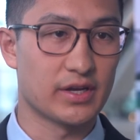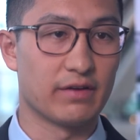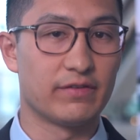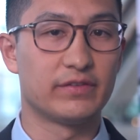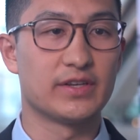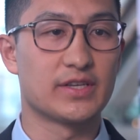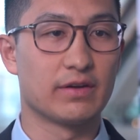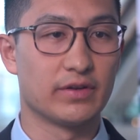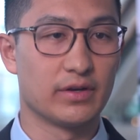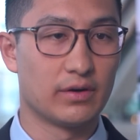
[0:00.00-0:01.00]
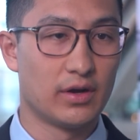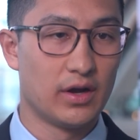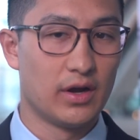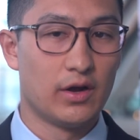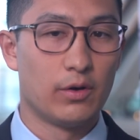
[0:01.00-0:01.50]
57
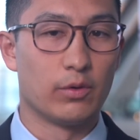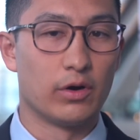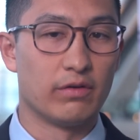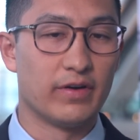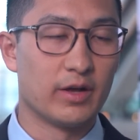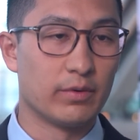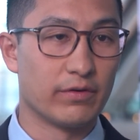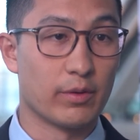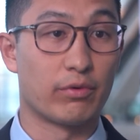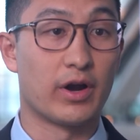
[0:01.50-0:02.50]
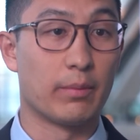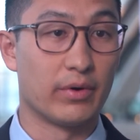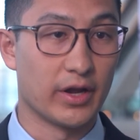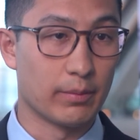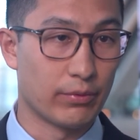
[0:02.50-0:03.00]
were evaluable for the
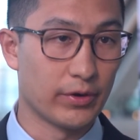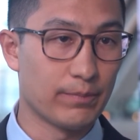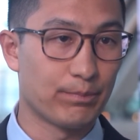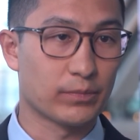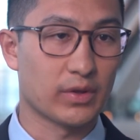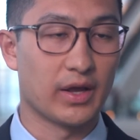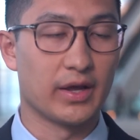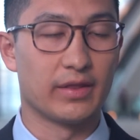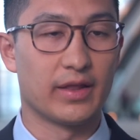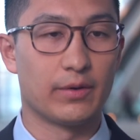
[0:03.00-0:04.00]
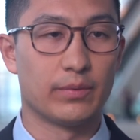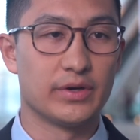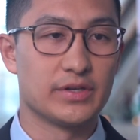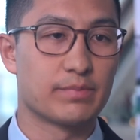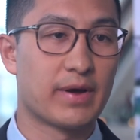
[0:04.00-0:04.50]
primary endpoint, and that
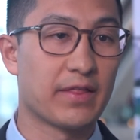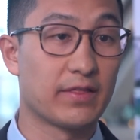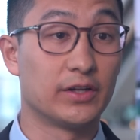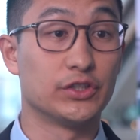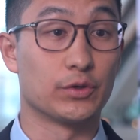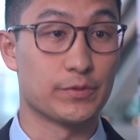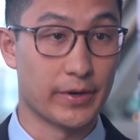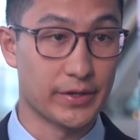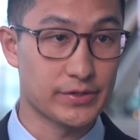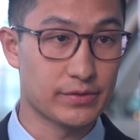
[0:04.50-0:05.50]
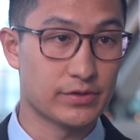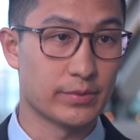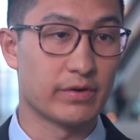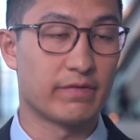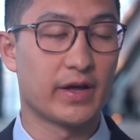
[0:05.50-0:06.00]
was pathologic response. So
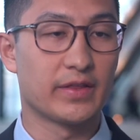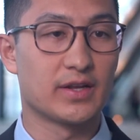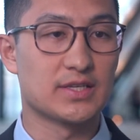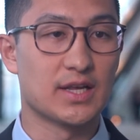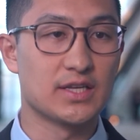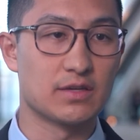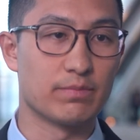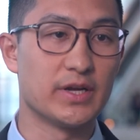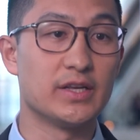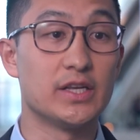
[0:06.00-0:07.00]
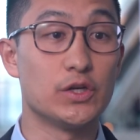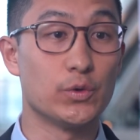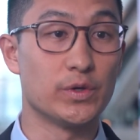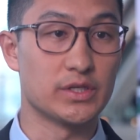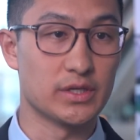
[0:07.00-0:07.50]
we defined that as less than
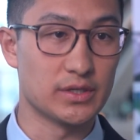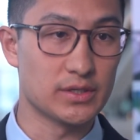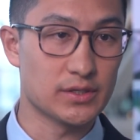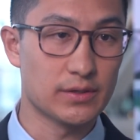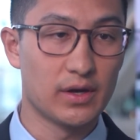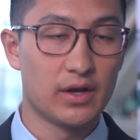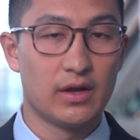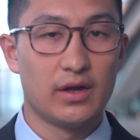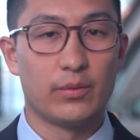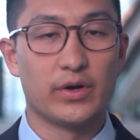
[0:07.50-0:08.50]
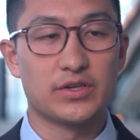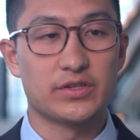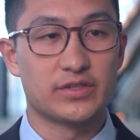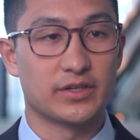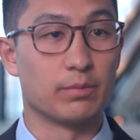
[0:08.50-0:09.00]
PT2 disease. We
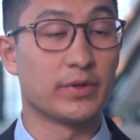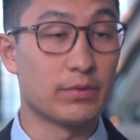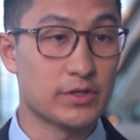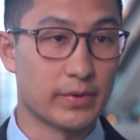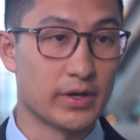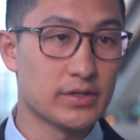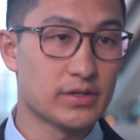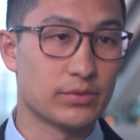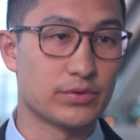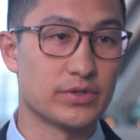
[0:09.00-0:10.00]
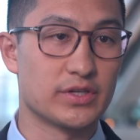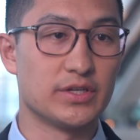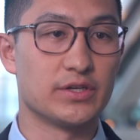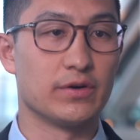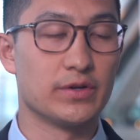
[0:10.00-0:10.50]
also took complete response, which was
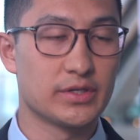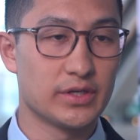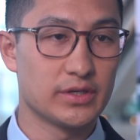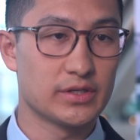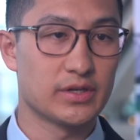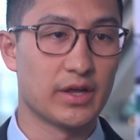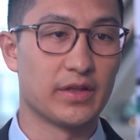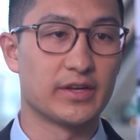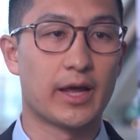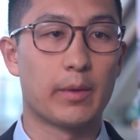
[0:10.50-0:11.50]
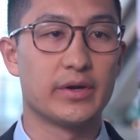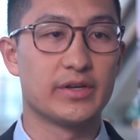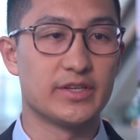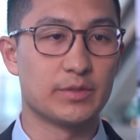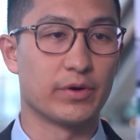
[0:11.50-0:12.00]
T0 disease, and then time to
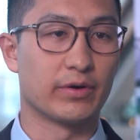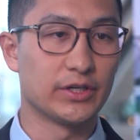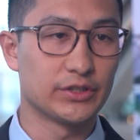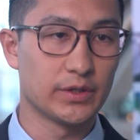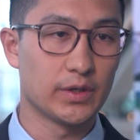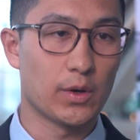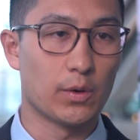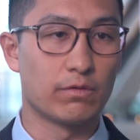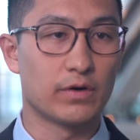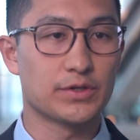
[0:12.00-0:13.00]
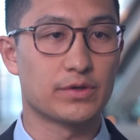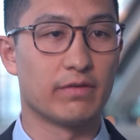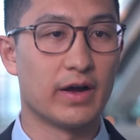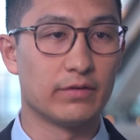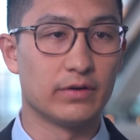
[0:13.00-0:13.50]
disease progression, overall
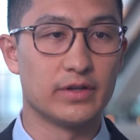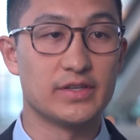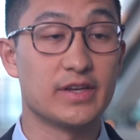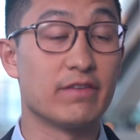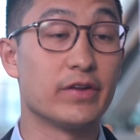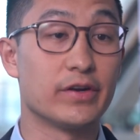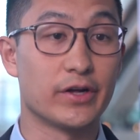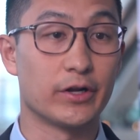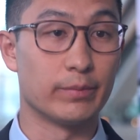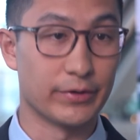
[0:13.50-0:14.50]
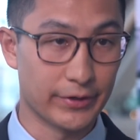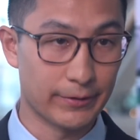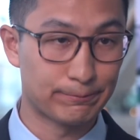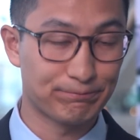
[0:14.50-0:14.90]
survival, and safety and tolerability.